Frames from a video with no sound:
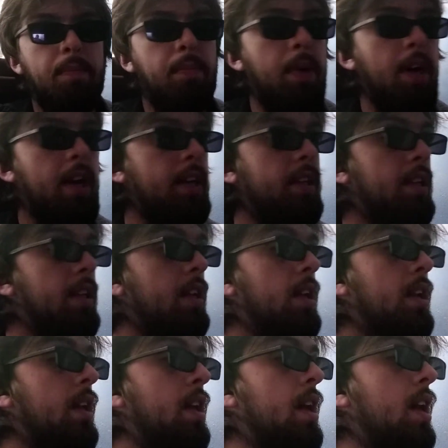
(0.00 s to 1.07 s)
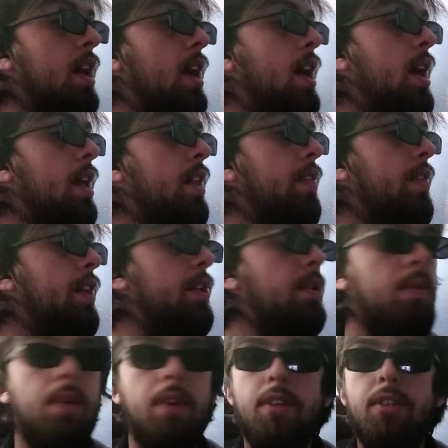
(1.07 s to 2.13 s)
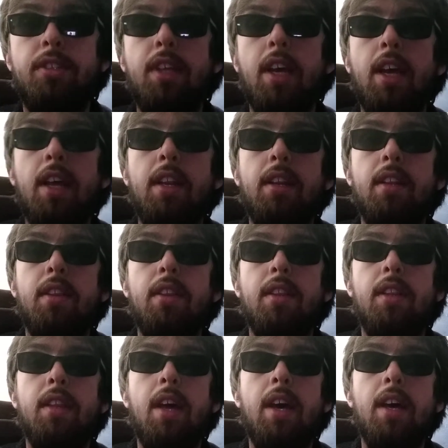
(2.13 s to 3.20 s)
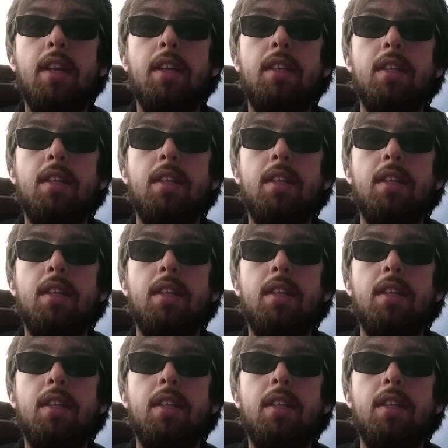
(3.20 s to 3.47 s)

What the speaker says: but they do understand that,